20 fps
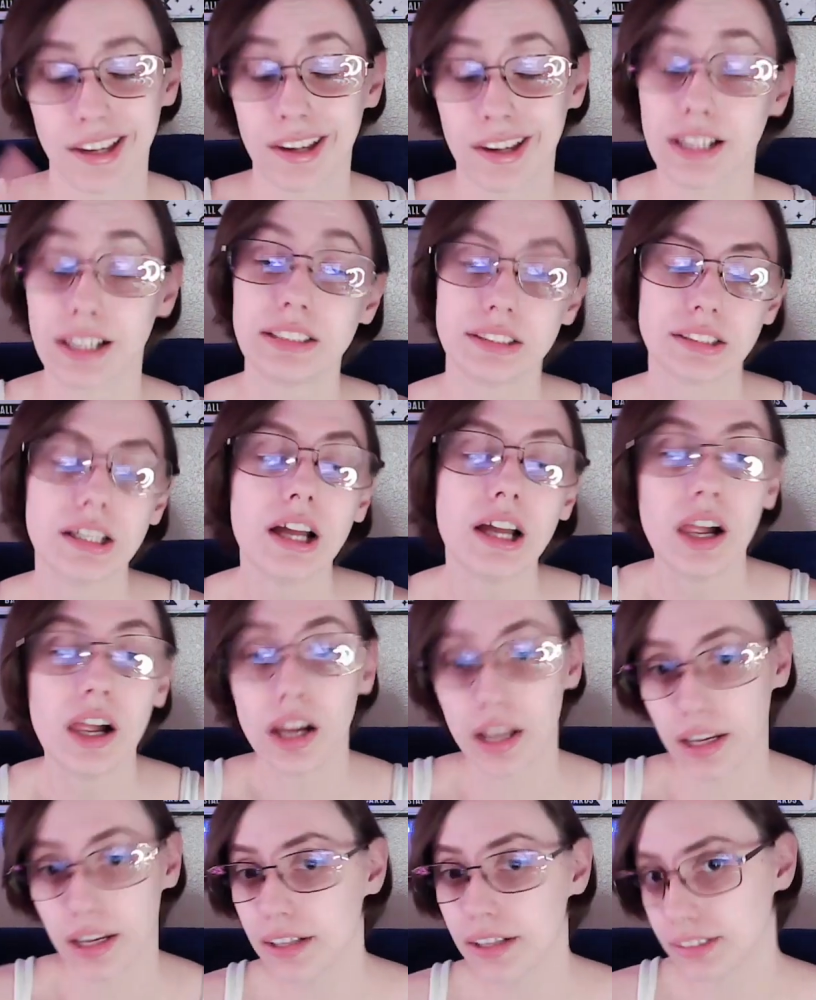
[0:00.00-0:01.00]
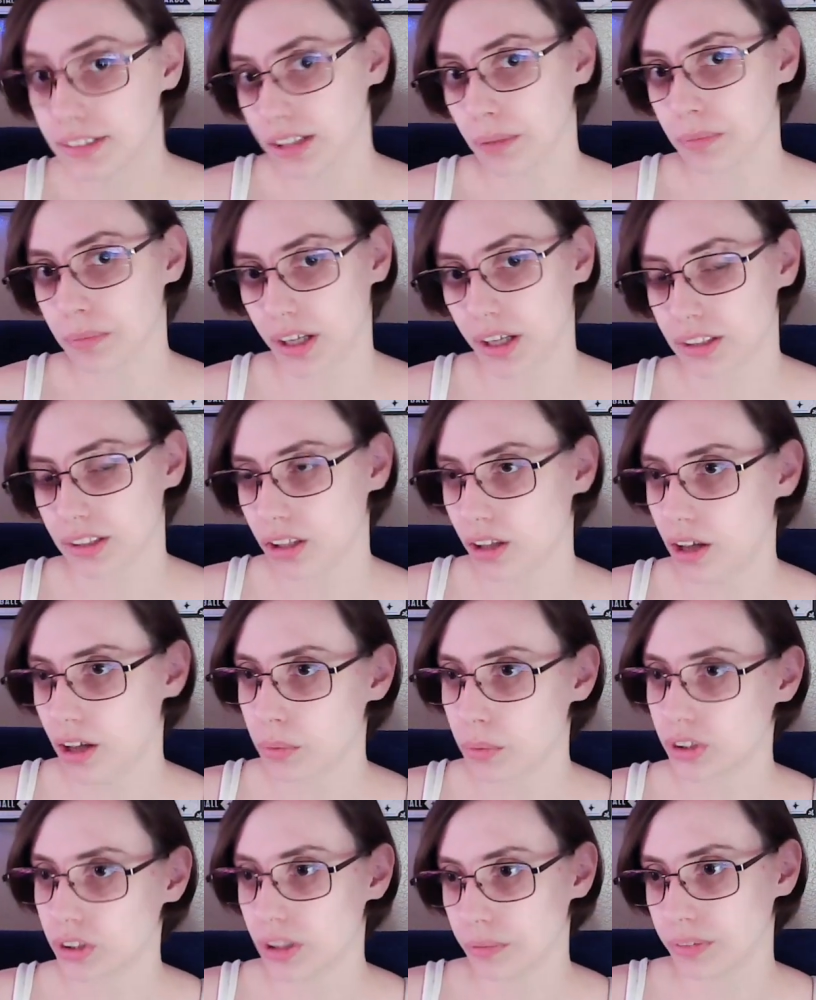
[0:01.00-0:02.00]
It's it is something. It's a lot
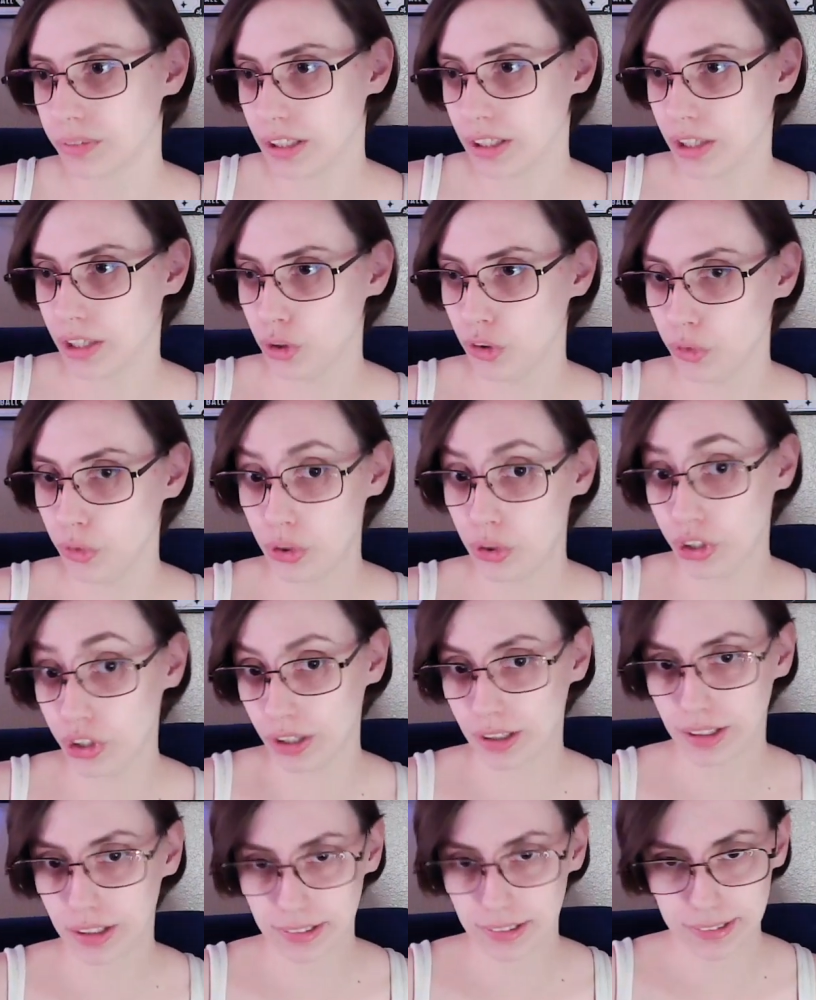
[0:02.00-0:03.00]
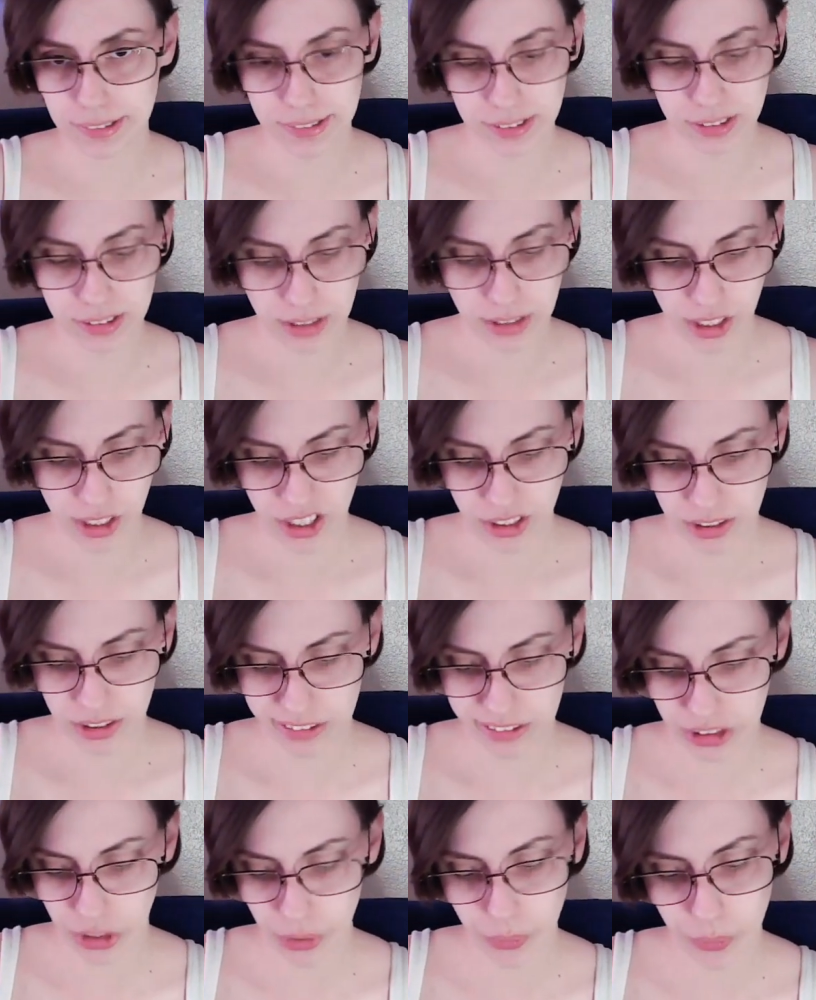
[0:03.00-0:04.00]
more something than you think it is.
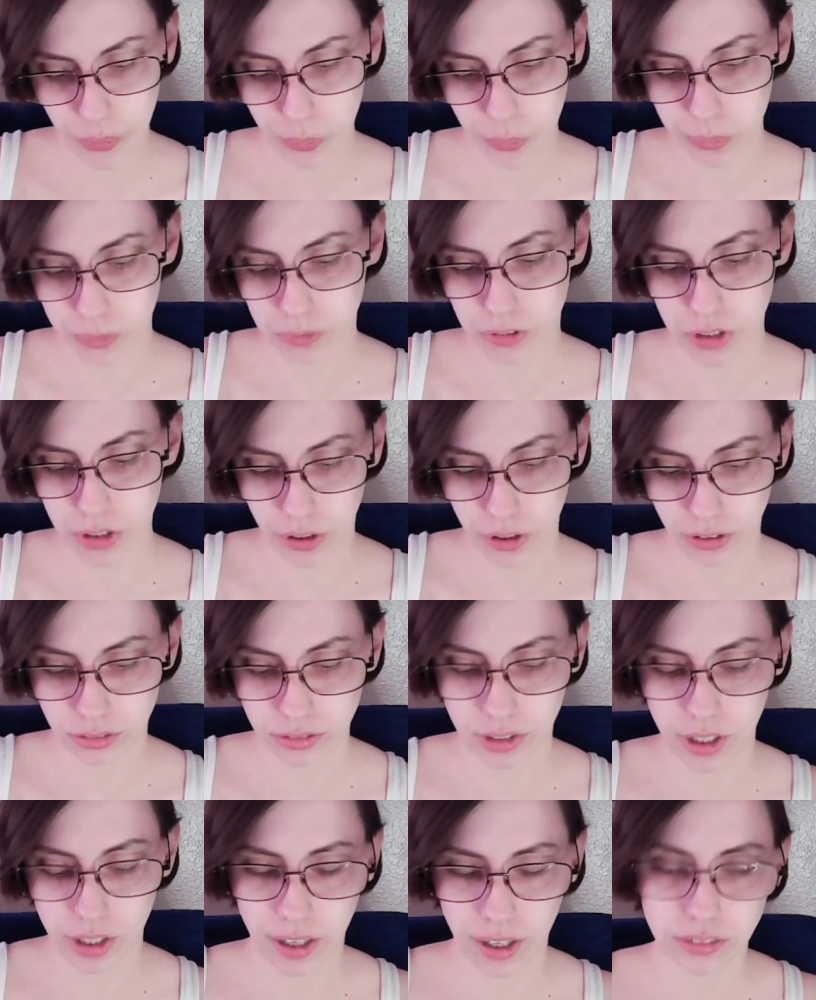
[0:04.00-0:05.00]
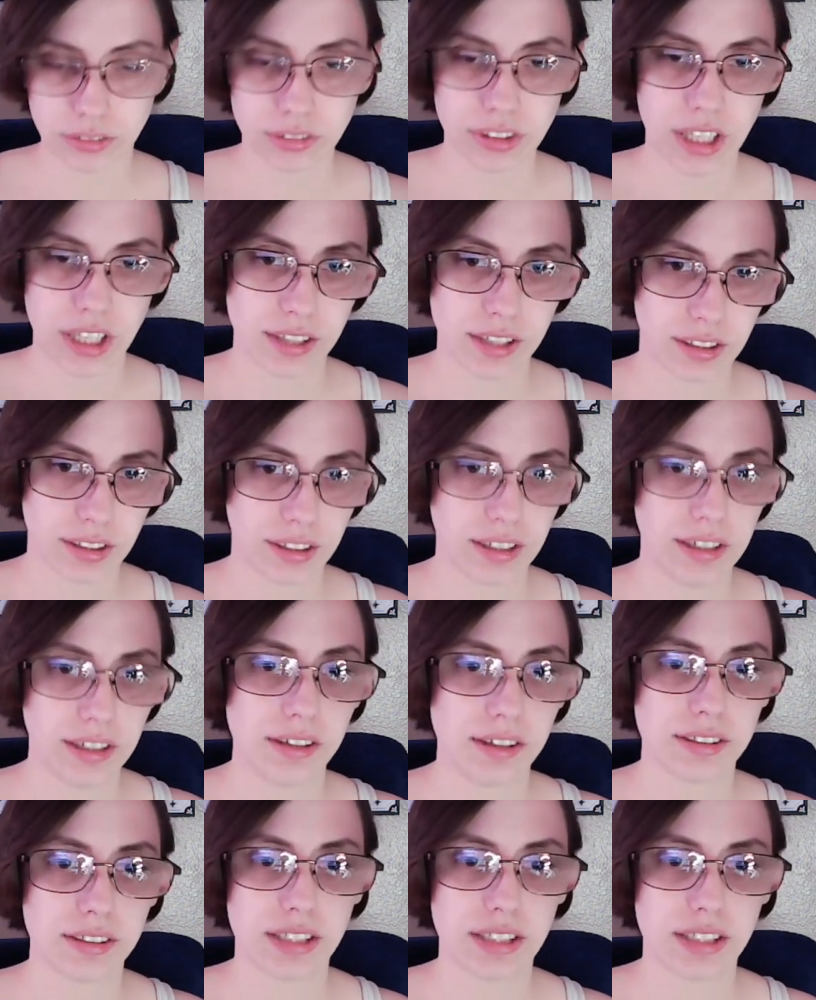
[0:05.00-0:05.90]
So you know, again, take the lead.